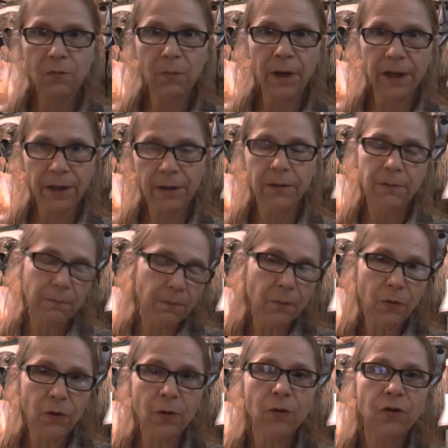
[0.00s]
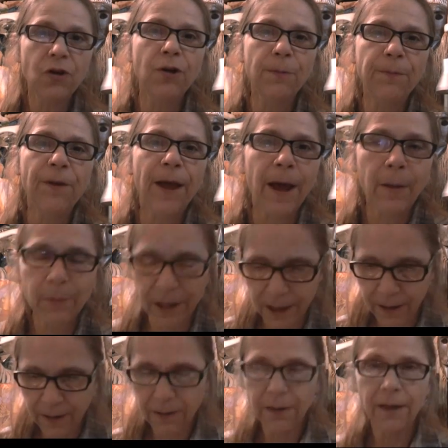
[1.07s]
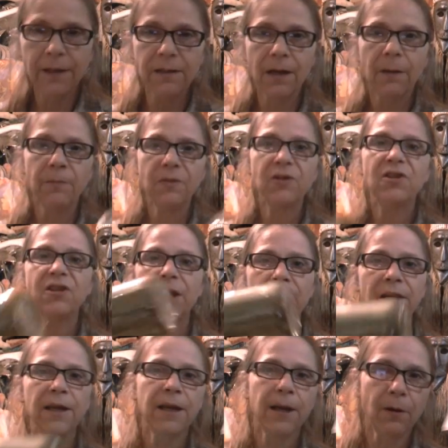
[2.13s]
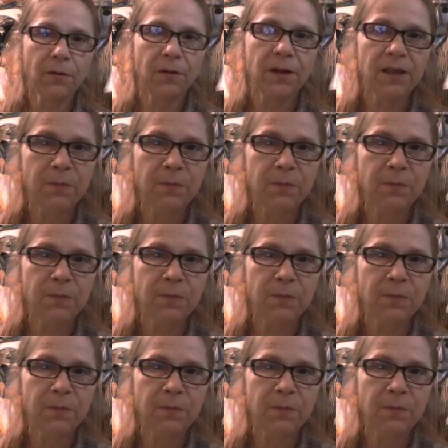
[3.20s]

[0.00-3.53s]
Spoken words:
my YouTube family as I'm sending out these